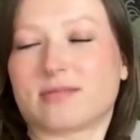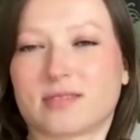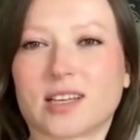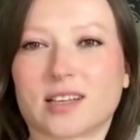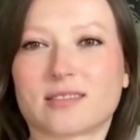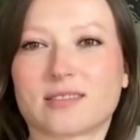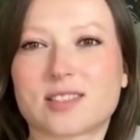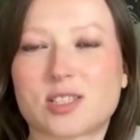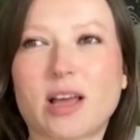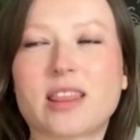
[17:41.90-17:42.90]
Yeah.
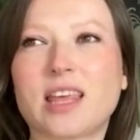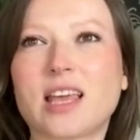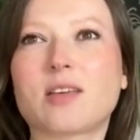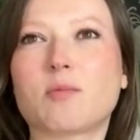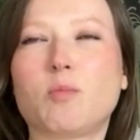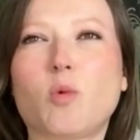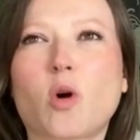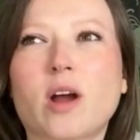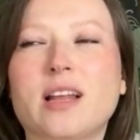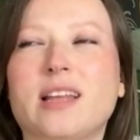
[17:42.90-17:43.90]
So I think
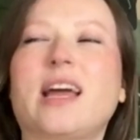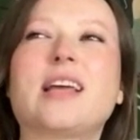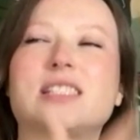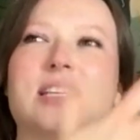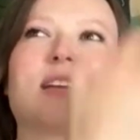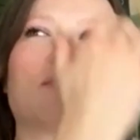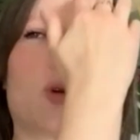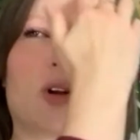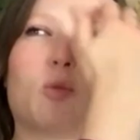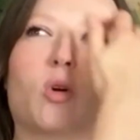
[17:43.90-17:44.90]
more, and I see it more
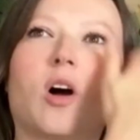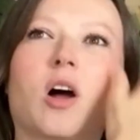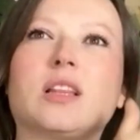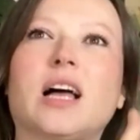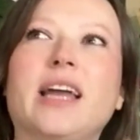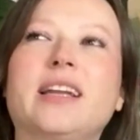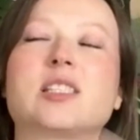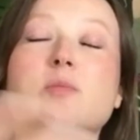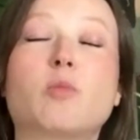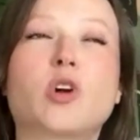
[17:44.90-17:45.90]
and more online,
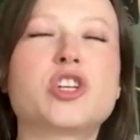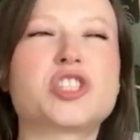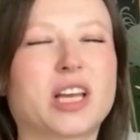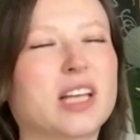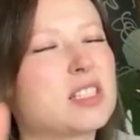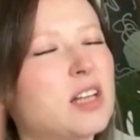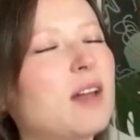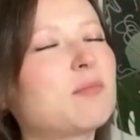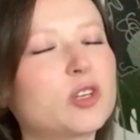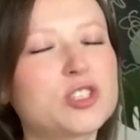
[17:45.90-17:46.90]
it's merging. It's
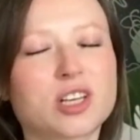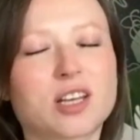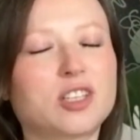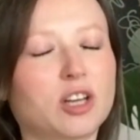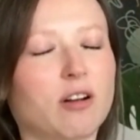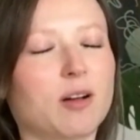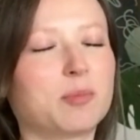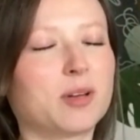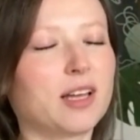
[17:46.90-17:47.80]
not merging in Europe.